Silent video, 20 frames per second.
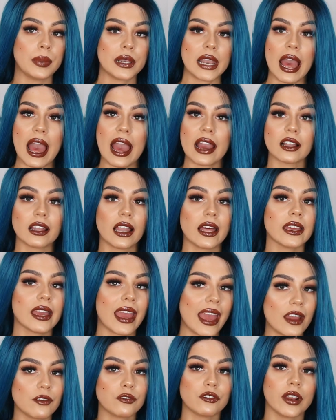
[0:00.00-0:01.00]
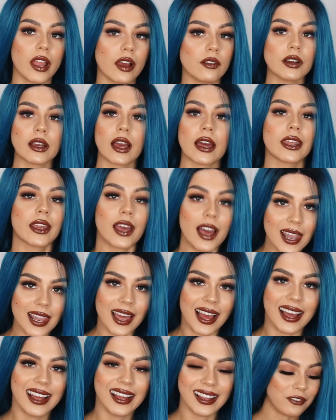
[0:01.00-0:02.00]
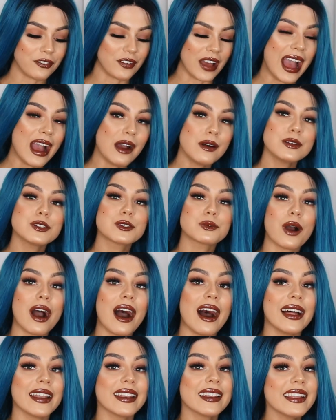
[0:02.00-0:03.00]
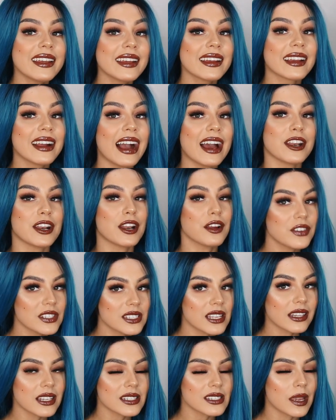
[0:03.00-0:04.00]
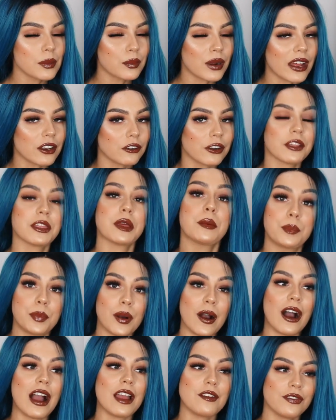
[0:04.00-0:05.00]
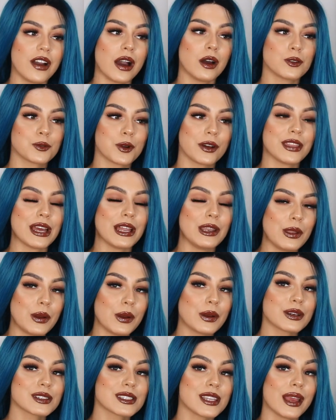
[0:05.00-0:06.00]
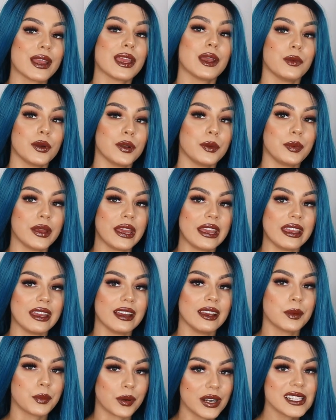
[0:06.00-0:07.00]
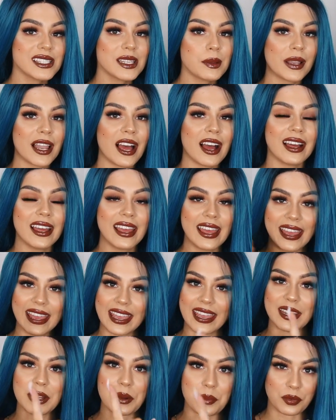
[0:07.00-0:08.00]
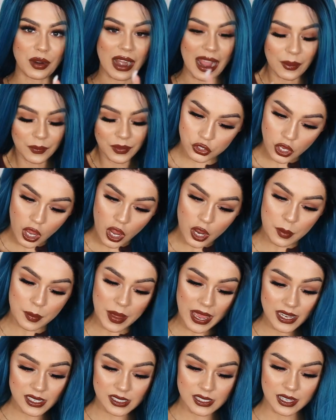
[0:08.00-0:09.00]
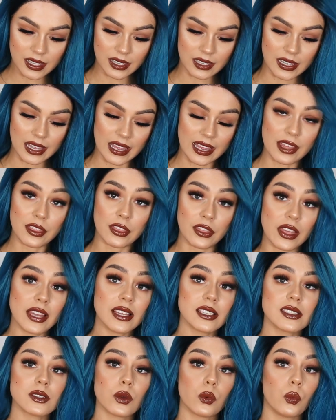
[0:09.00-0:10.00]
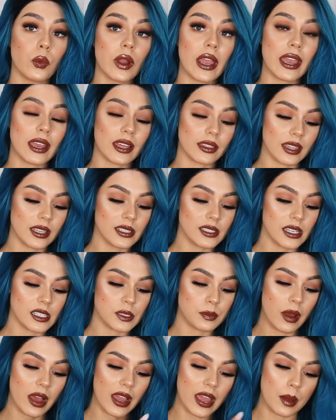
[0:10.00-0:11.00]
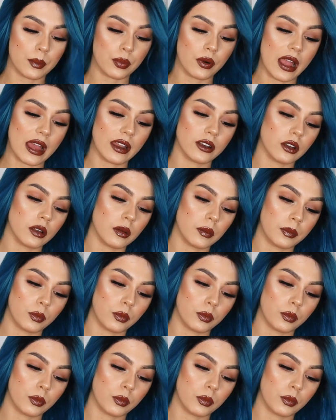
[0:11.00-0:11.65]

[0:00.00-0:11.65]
black, like every other kind of color. Found one. I don't know if it's like the same brand or anything, but I found one that looks like it would be pretty similar in brown. So basically this wig, this is by a brand